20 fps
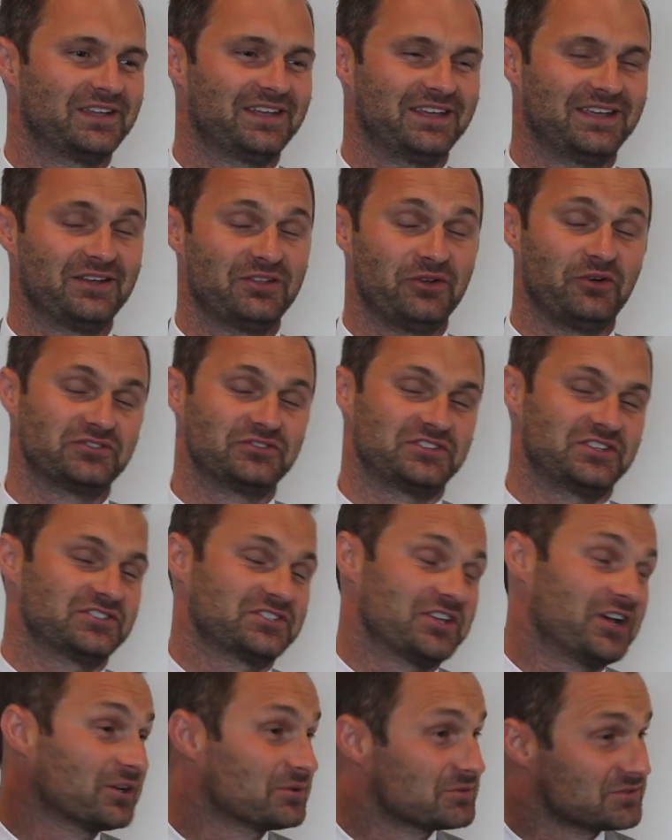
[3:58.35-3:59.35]
Obviously the
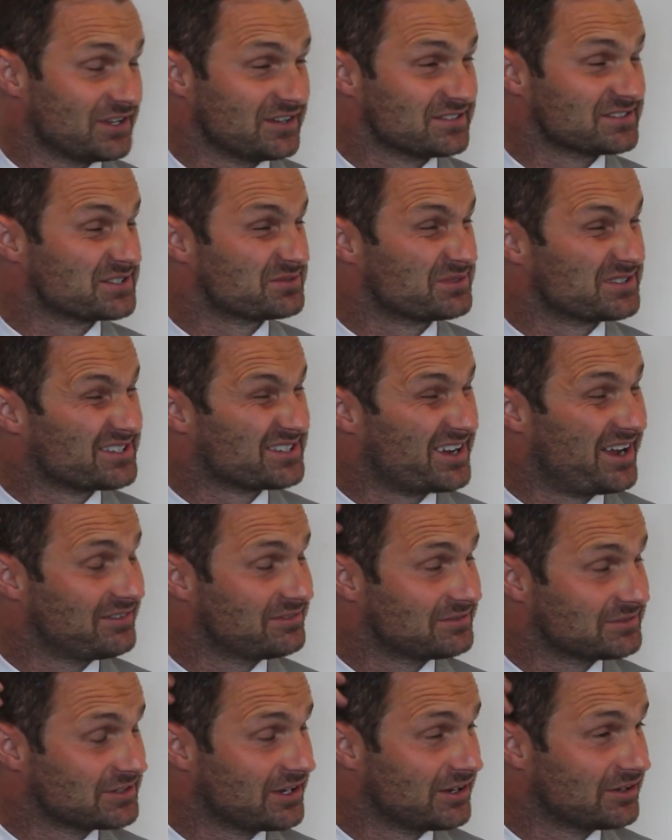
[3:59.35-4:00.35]
circumstances were tough,
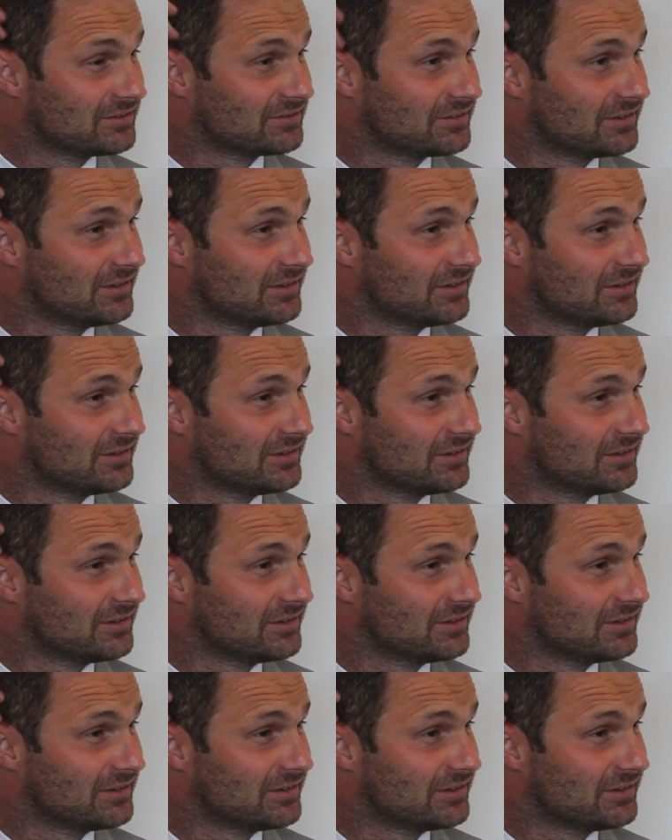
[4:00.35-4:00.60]
so.